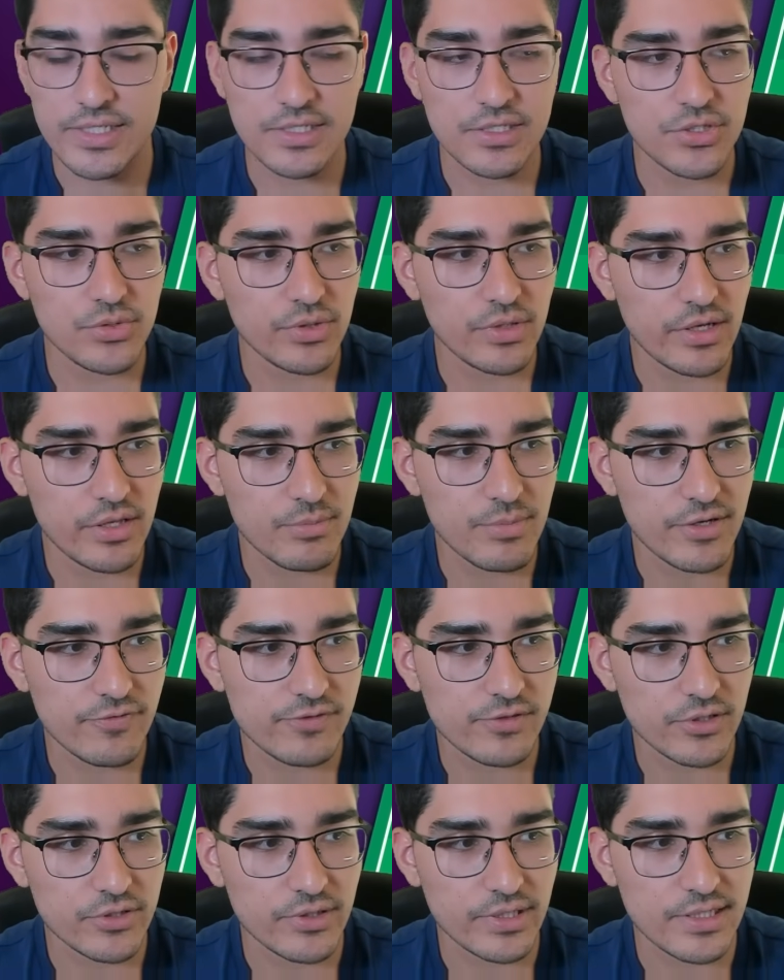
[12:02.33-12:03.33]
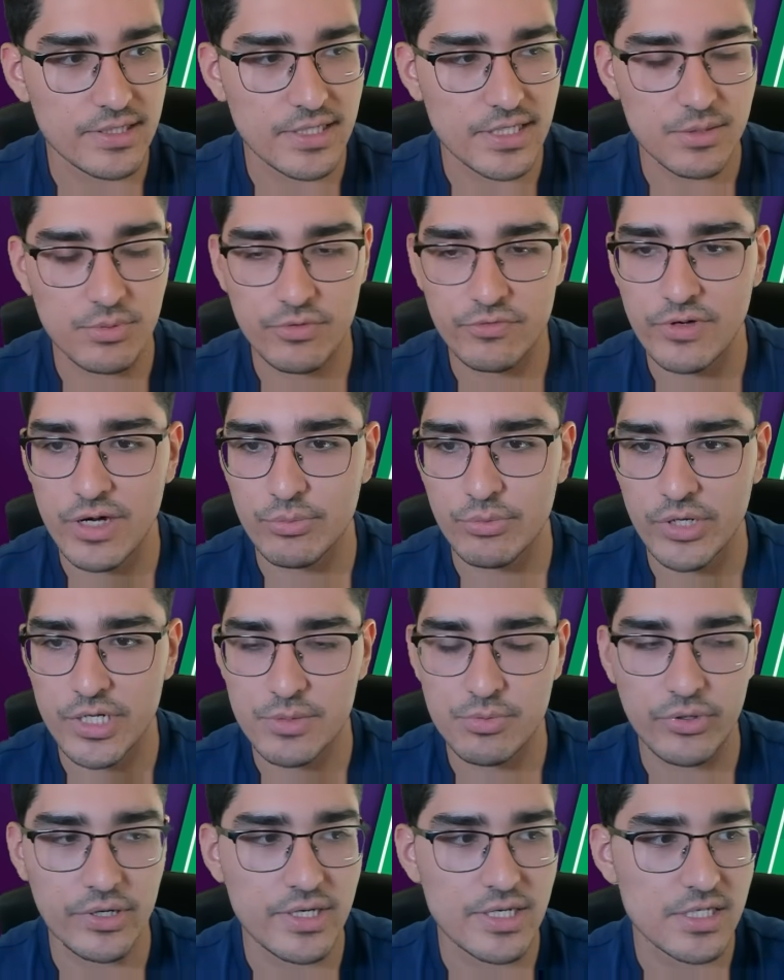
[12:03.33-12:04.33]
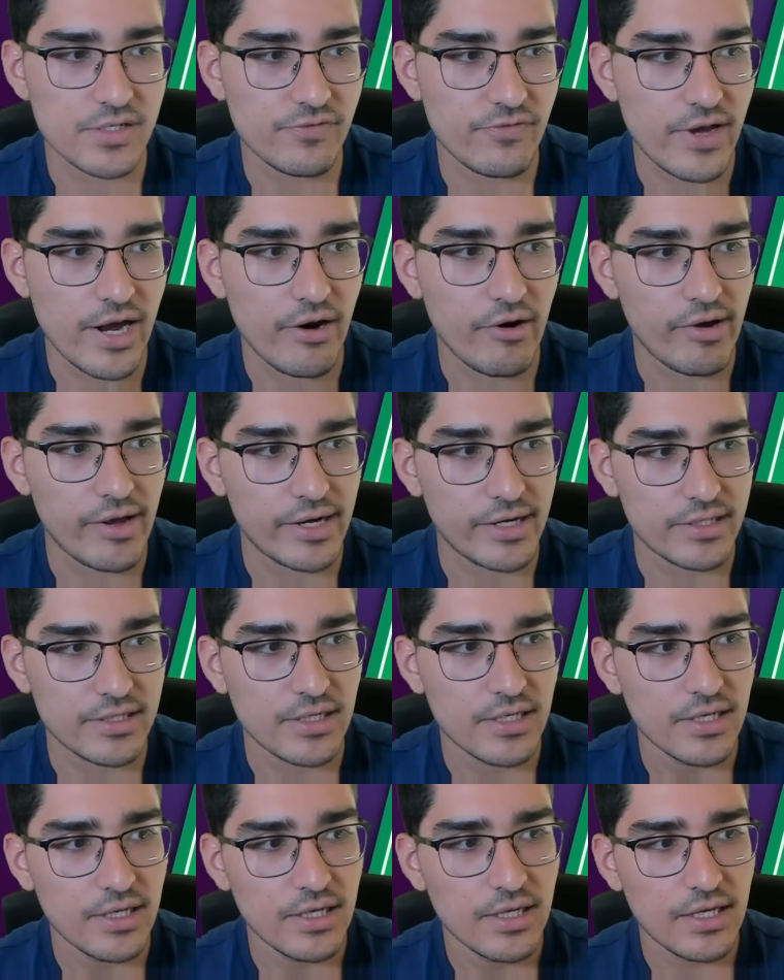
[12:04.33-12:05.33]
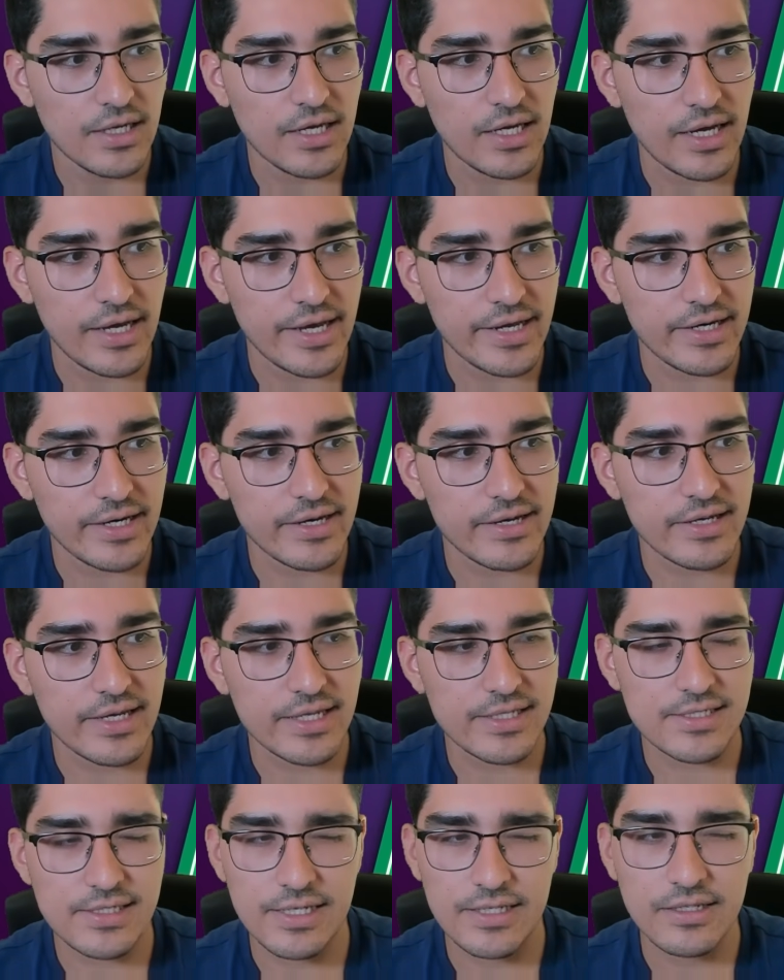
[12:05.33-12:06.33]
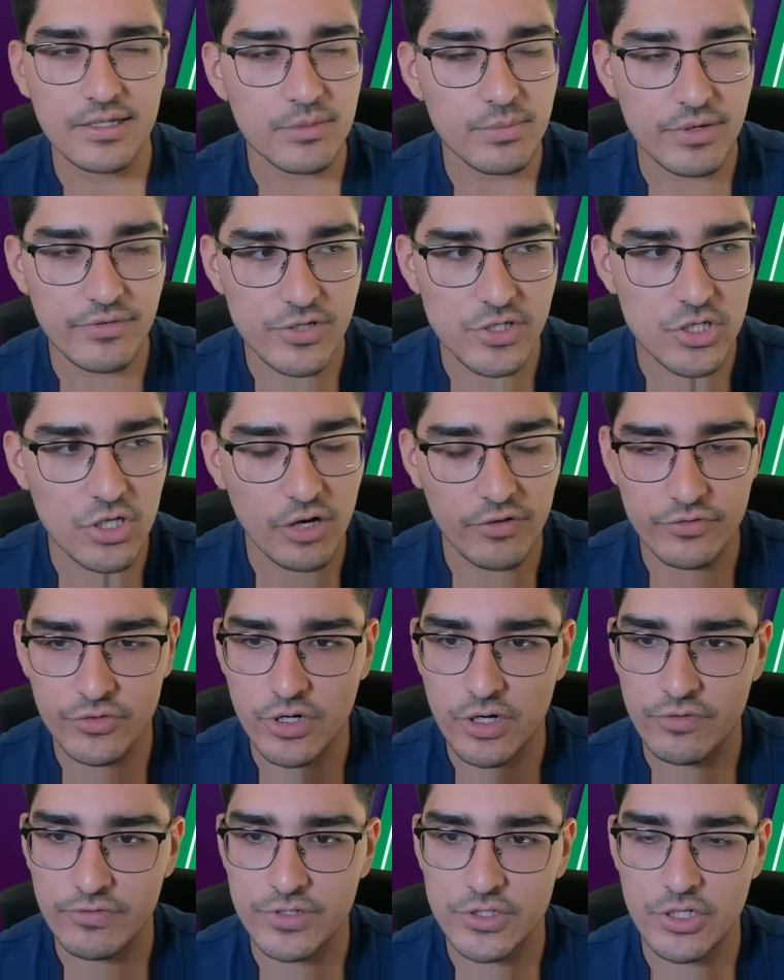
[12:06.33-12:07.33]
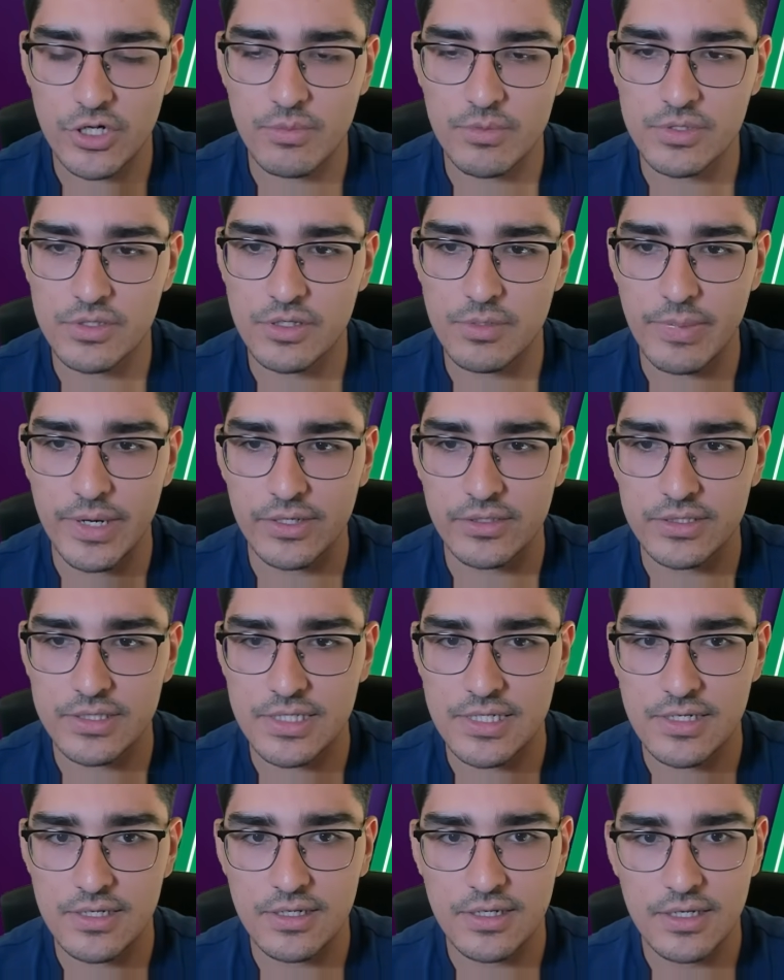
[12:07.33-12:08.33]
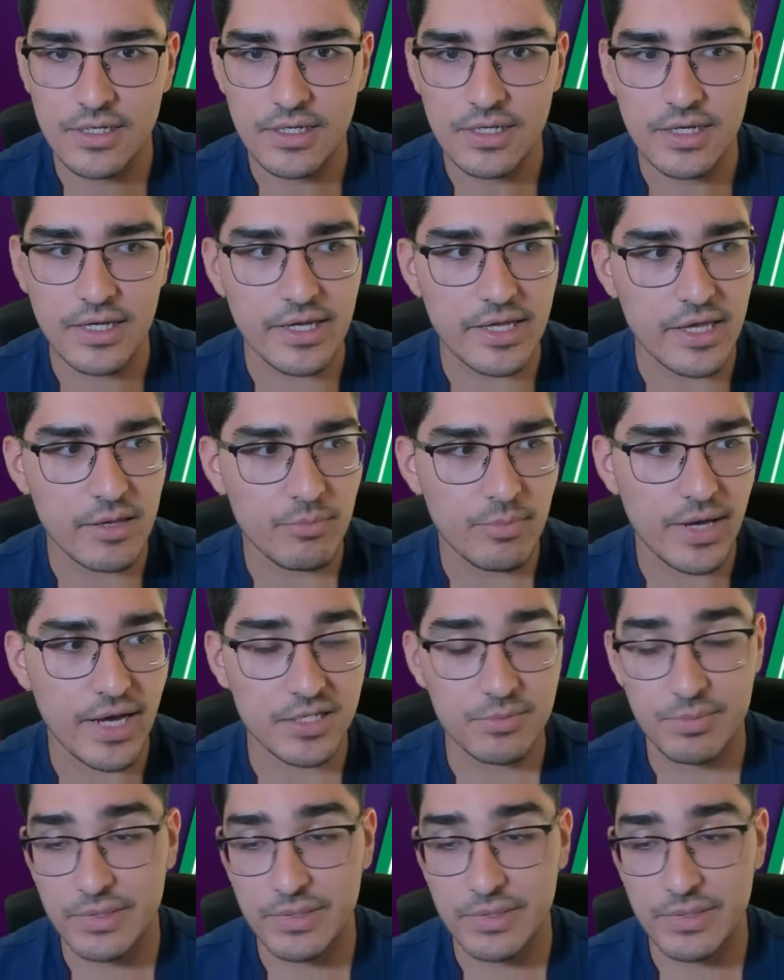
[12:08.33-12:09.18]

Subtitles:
into another midfielder at the 6.5 price point is fair. And NDI gets a little bit of a soft nerf in terms of the penalty impact.